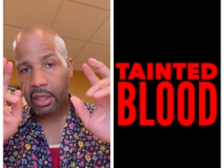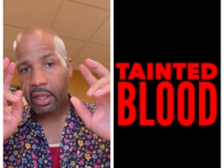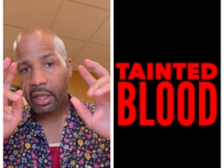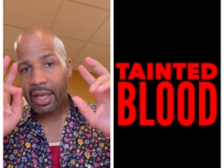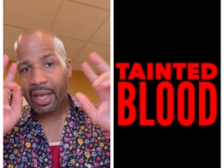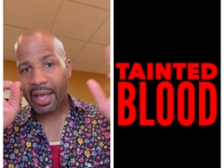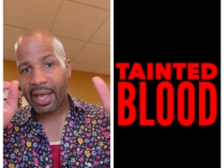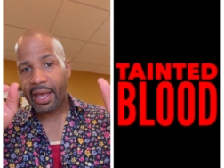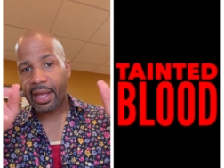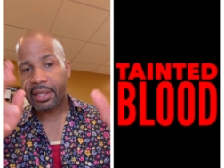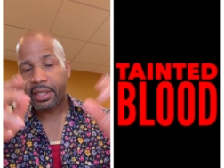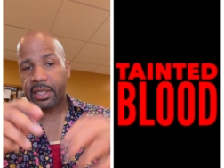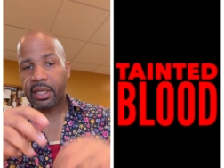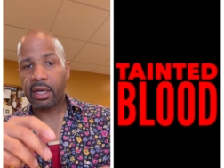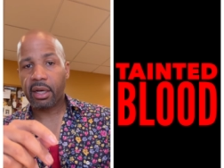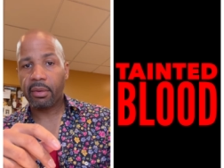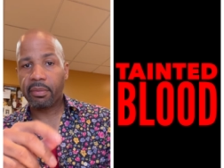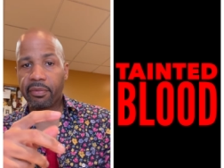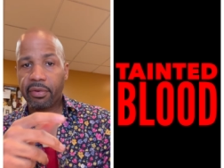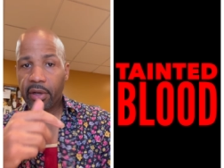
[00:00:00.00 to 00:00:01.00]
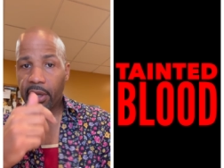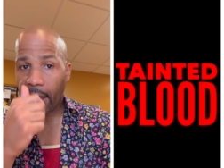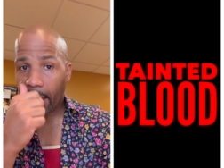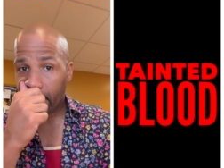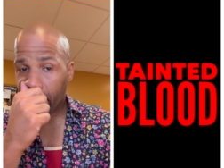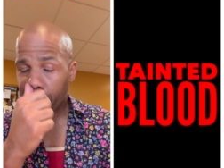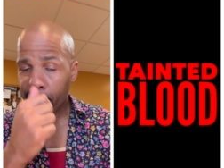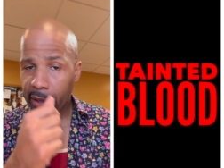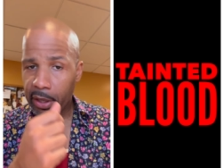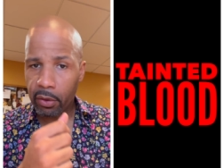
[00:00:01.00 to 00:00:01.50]
heads up, for lack
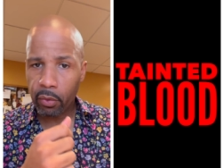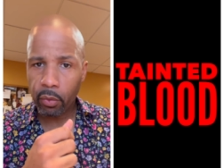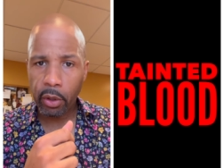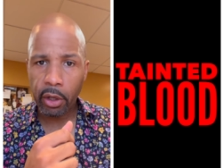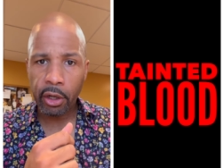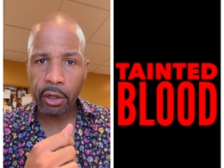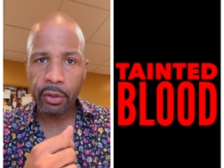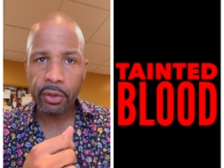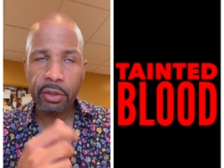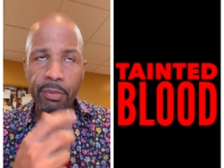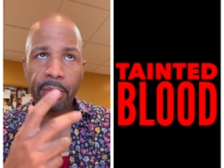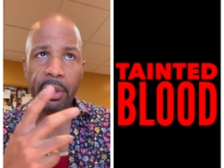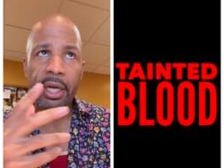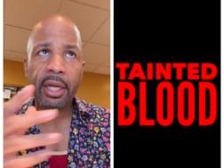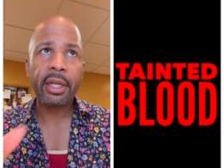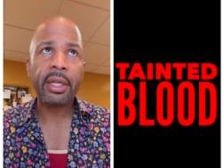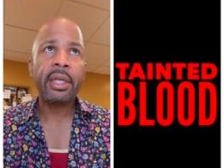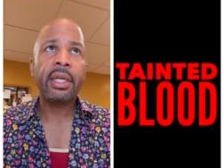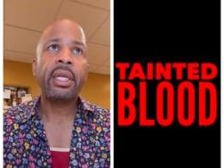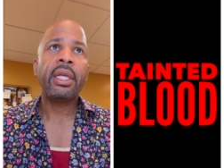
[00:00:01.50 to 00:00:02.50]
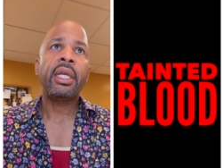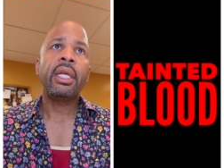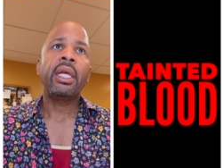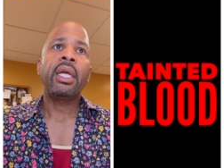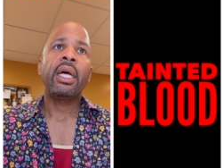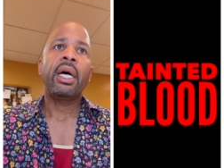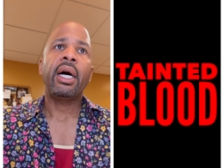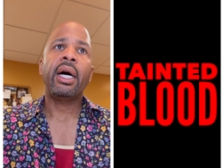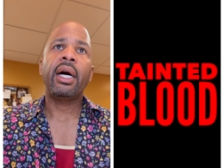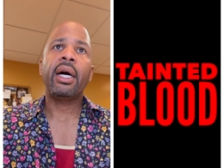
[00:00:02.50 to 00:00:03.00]
of better words. But
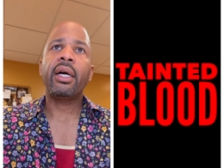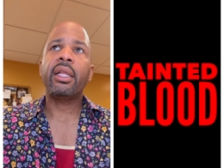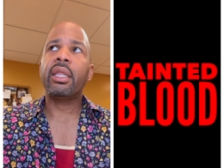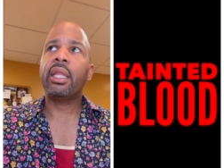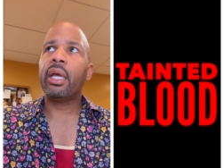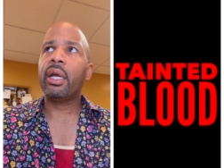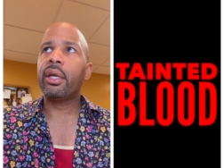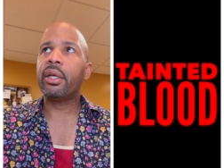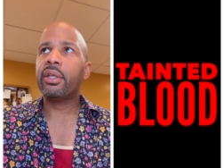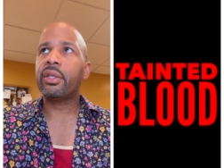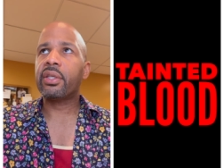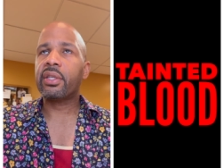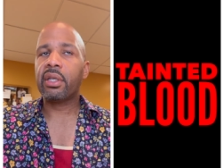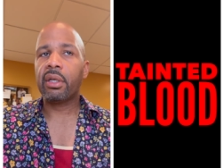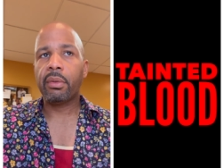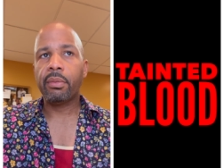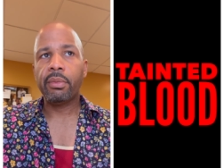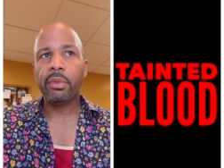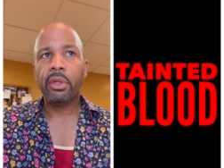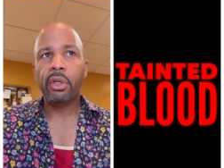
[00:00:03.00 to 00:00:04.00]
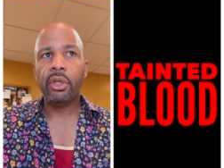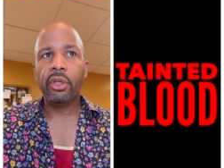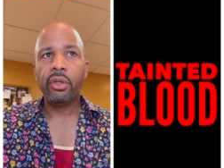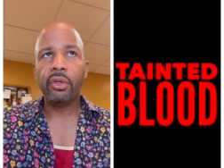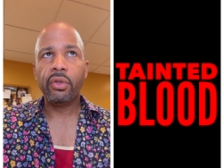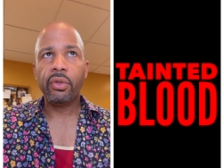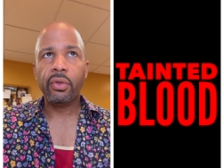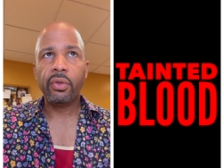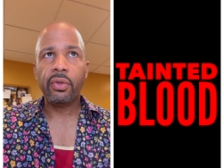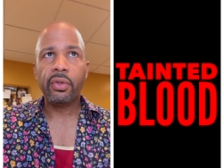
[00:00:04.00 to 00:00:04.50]
uh, there is some
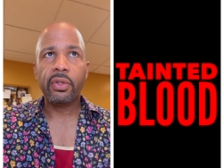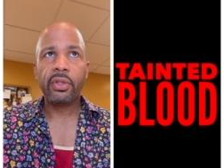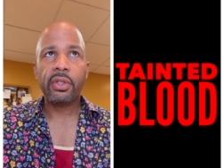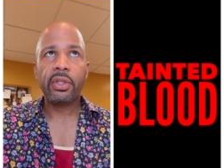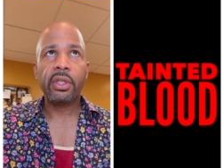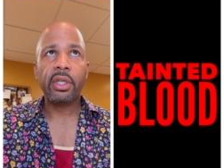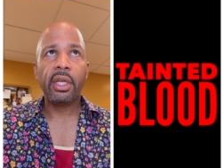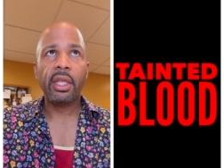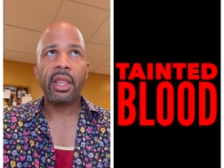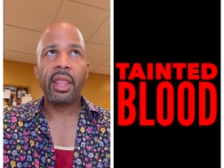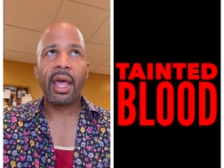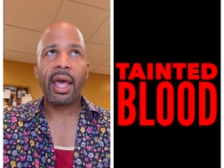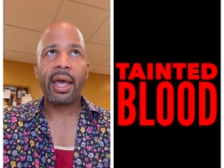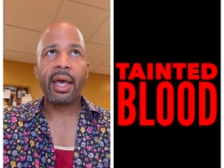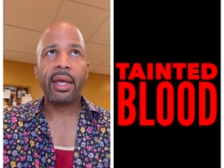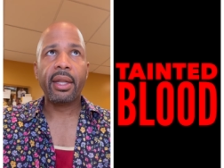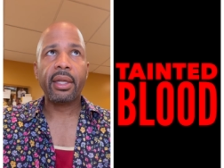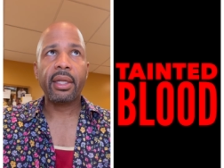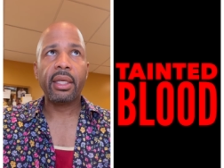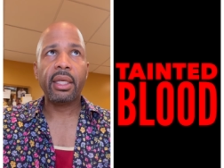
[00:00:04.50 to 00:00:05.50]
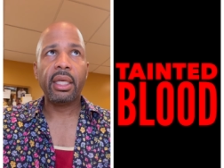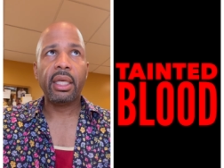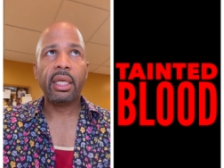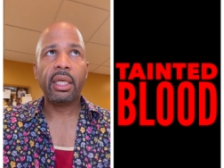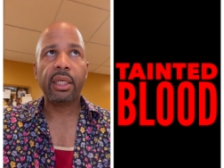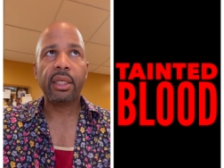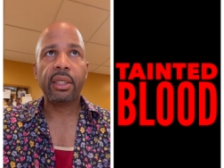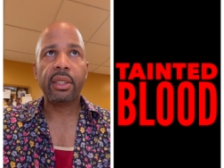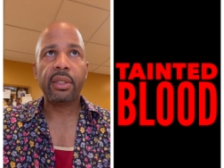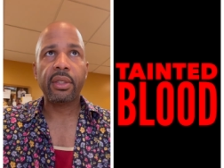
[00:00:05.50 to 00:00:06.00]
news that
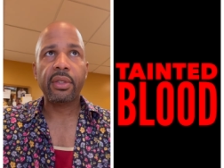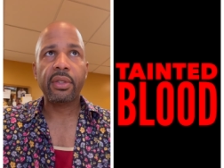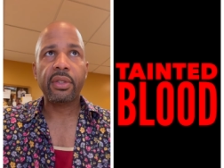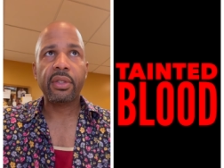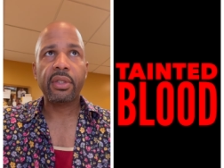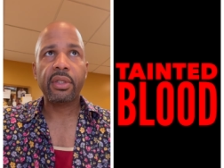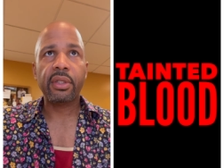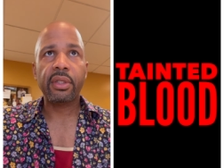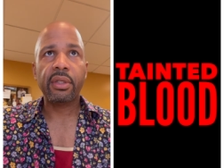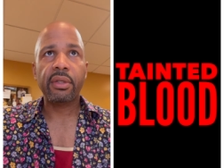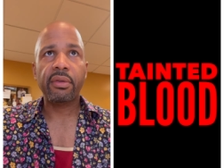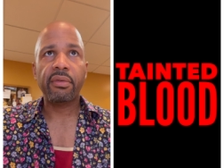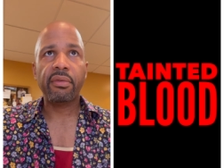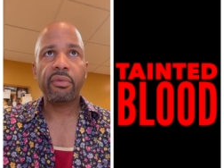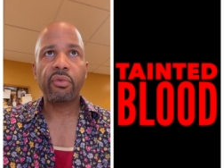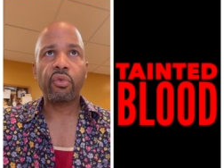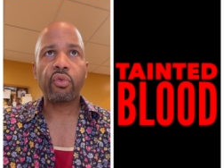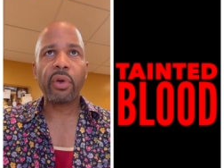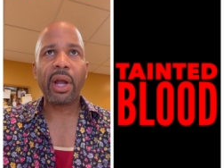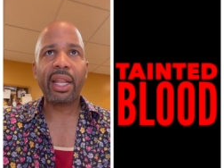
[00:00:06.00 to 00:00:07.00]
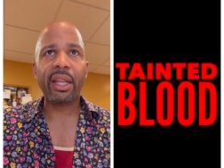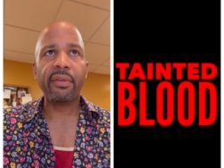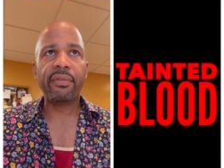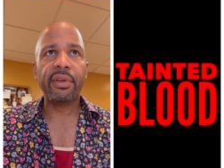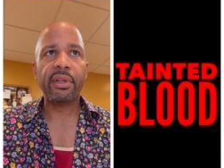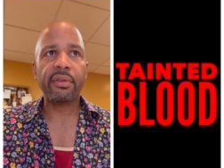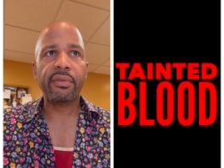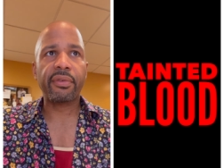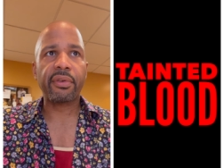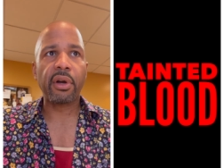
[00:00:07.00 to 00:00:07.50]
is
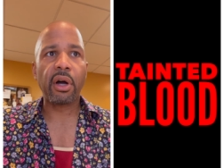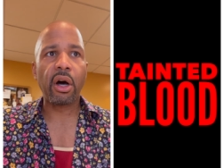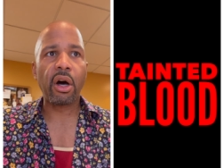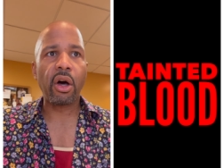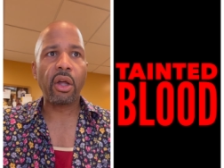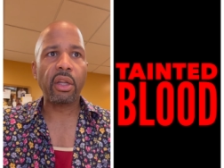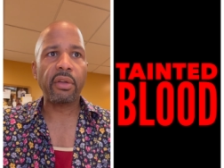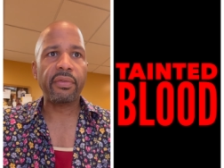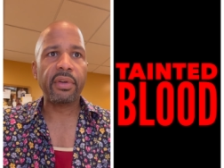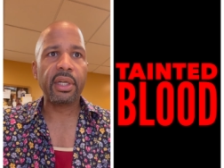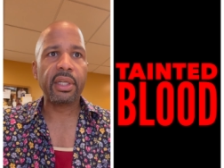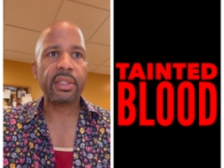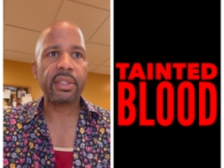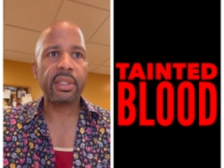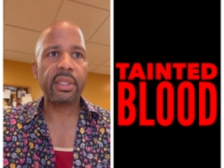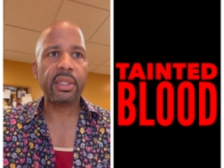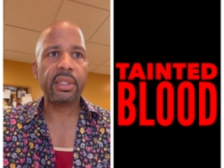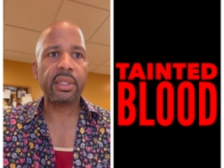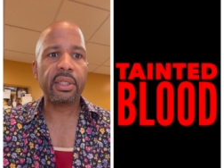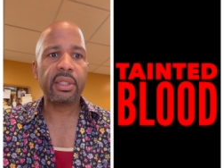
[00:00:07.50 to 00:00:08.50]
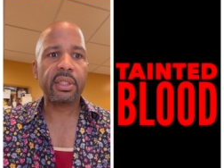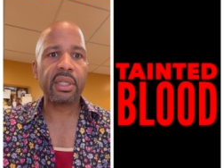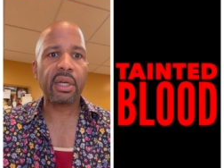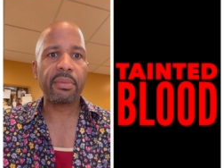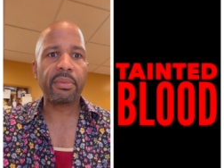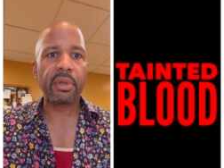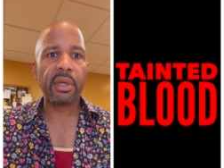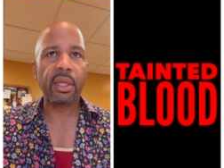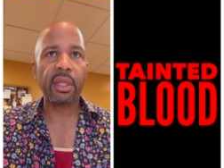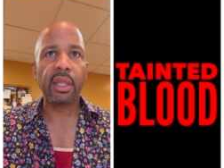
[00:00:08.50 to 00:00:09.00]
relevant for all of us. This is
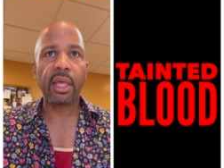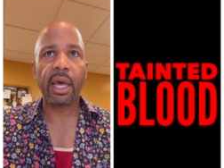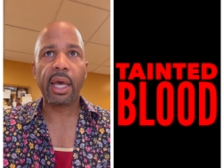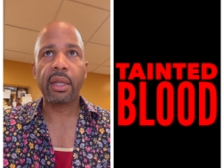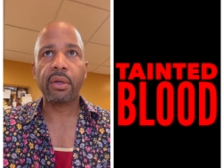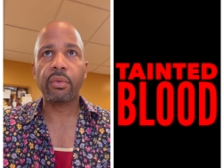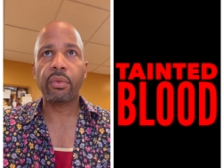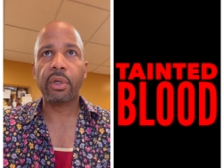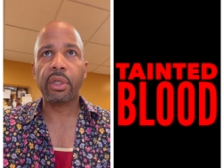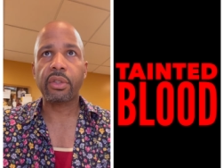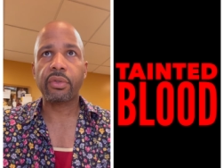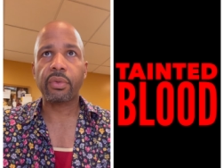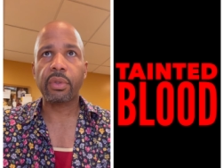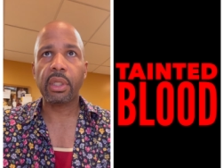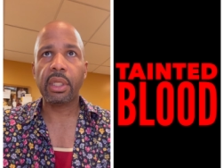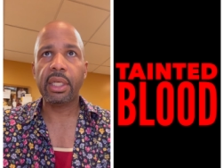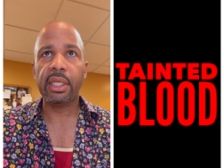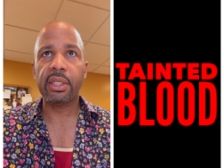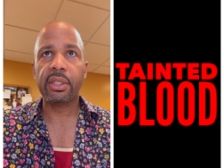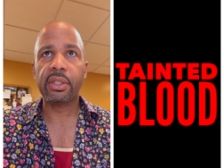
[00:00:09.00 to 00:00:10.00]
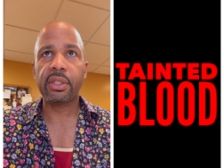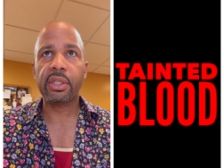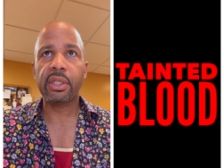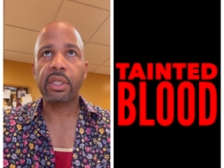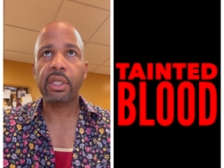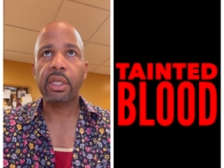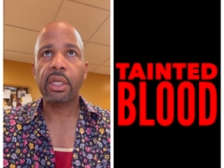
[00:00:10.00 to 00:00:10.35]
something that was released